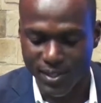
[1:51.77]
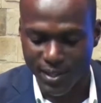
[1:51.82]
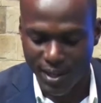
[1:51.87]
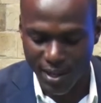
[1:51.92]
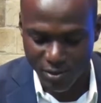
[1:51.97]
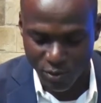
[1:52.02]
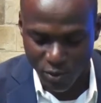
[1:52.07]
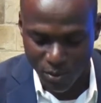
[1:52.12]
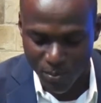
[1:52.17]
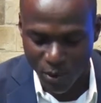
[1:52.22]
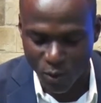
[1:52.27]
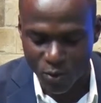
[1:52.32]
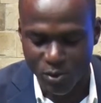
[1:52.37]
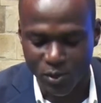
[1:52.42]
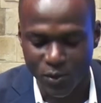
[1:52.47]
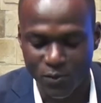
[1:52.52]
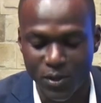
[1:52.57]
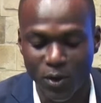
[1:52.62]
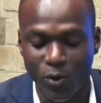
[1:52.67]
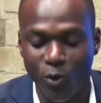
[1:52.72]
cancelled because
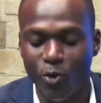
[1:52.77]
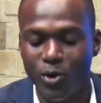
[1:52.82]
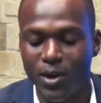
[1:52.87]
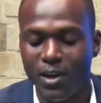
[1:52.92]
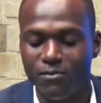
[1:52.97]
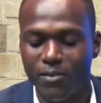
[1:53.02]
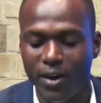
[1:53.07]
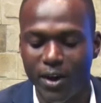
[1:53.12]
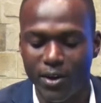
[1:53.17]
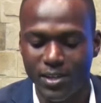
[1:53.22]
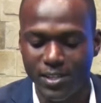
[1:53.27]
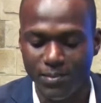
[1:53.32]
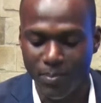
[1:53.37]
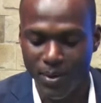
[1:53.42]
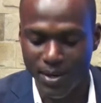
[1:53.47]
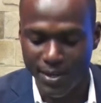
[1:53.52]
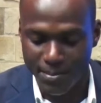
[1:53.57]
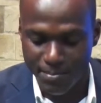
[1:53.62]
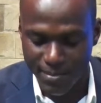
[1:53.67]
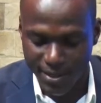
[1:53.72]
of the coronavirus
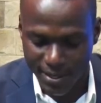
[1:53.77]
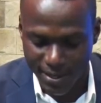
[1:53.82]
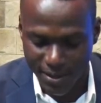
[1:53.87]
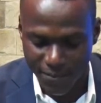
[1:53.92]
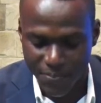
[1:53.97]
pandemic.